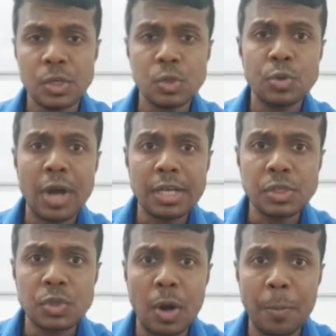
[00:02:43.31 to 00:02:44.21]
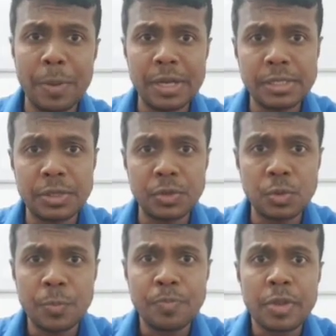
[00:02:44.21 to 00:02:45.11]
You should ask your patient
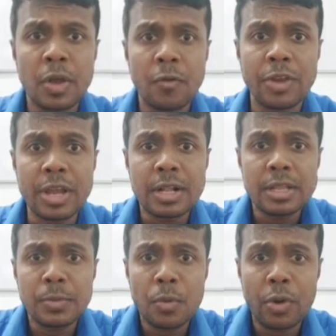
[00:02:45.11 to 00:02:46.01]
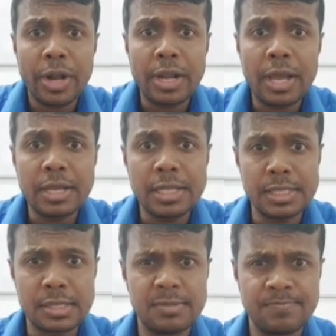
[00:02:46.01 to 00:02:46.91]
to wrinkle the forehead like
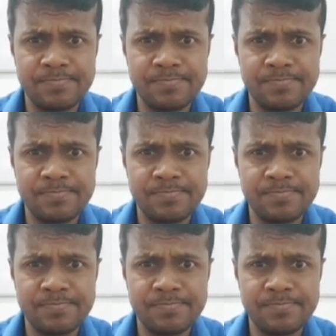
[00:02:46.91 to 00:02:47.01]
this.